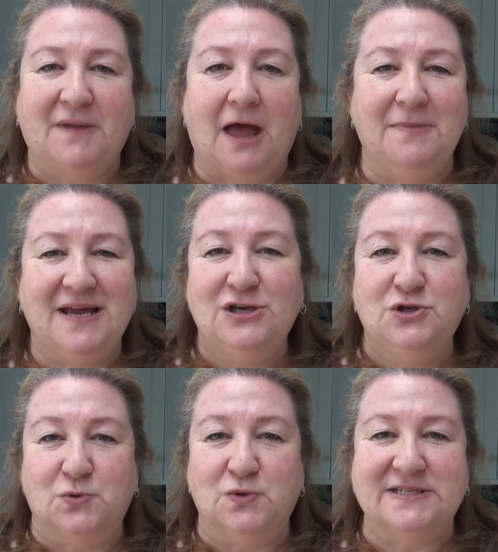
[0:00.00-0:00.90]
um,
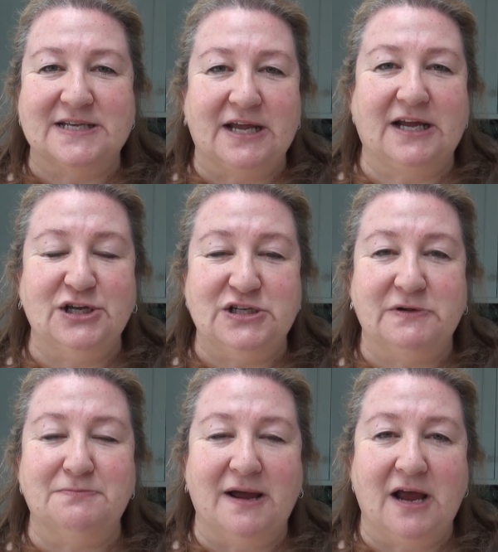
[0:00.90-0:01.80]
indoors like I do
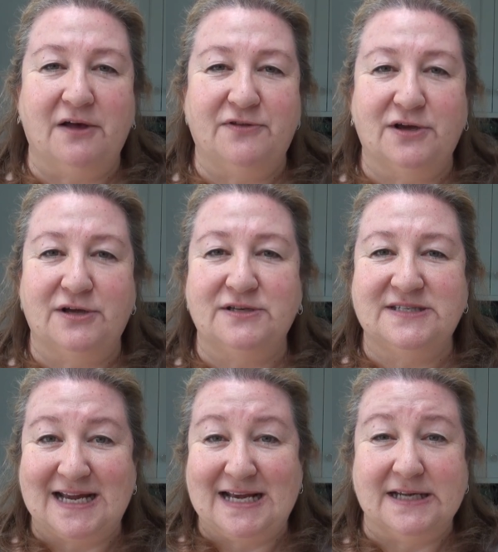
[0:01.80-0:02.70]
with my other
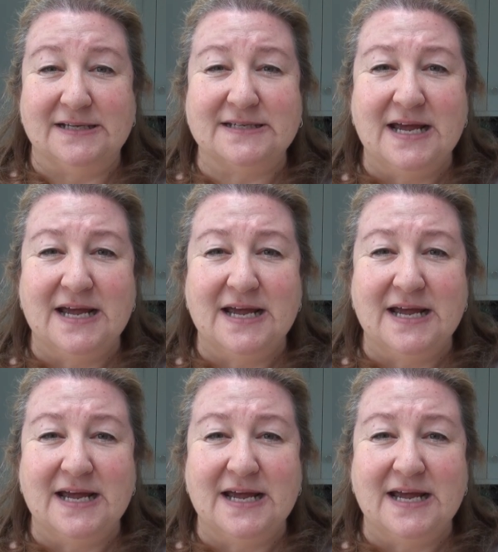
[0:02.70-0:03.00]
Dahlias.